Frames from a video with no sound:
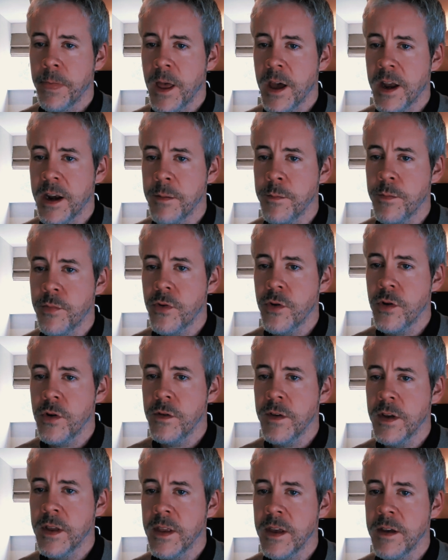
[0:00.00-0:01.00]
and
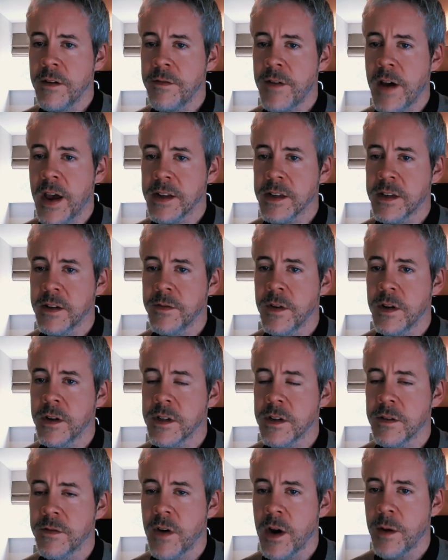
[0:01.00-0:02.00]
improving the
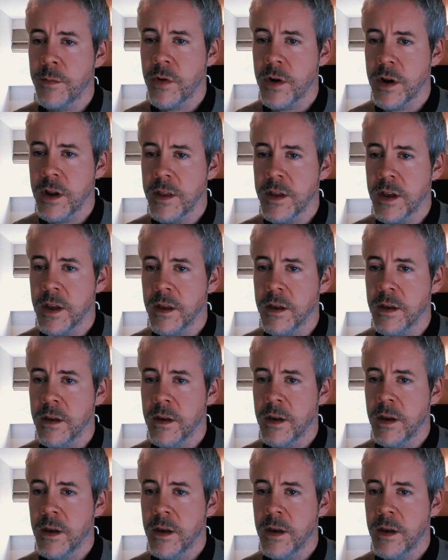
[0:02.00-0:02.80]
effectiveness of our breathing.